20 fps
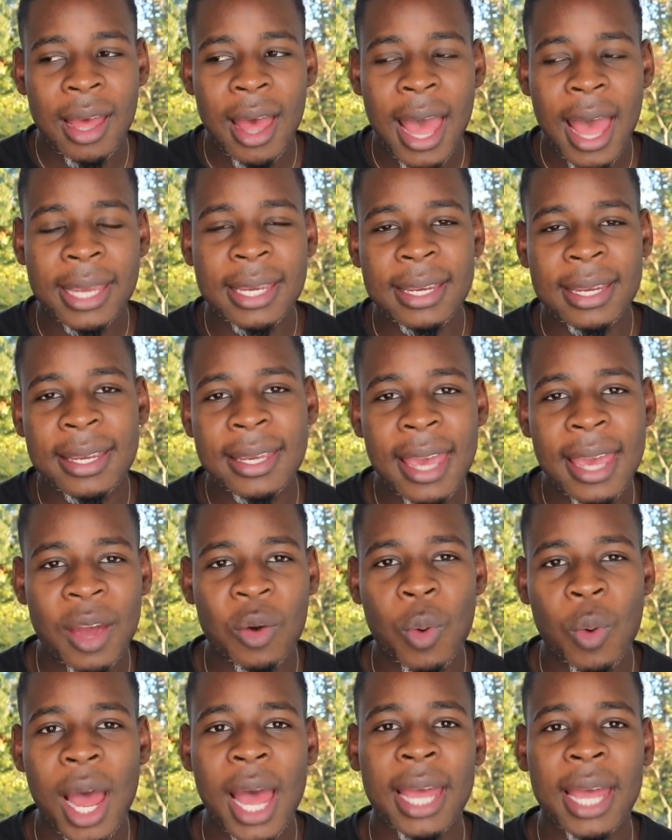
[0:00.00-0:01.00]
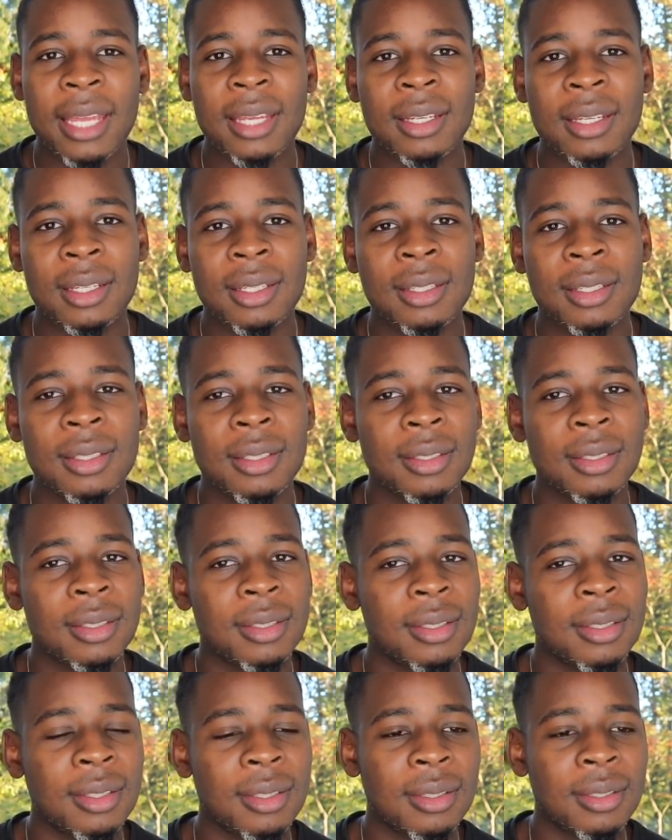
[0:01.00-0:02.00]
I can get why.
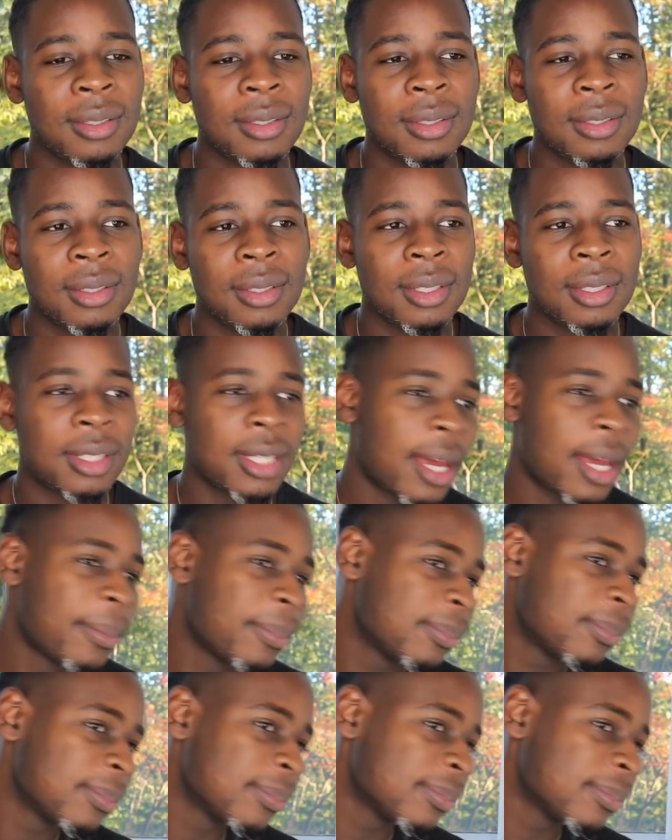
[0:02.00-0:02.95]
Yeah?